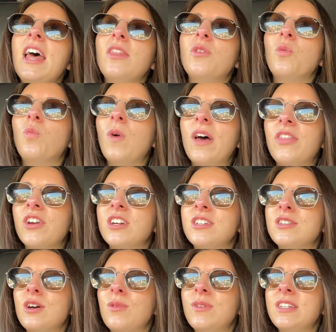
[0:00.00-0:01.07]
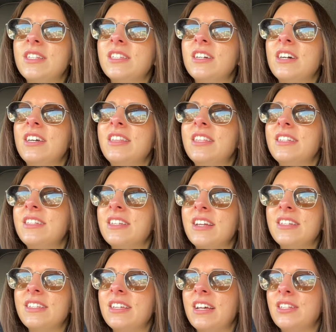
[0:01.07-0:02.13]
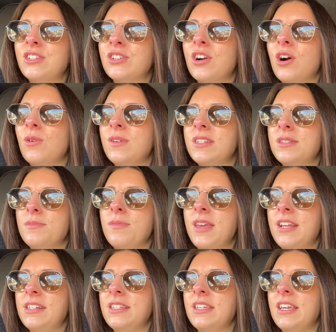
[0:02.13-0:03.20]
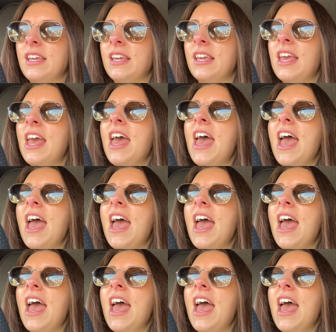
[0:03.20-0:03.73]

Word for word: The weather is always good. The sunsets are always amazing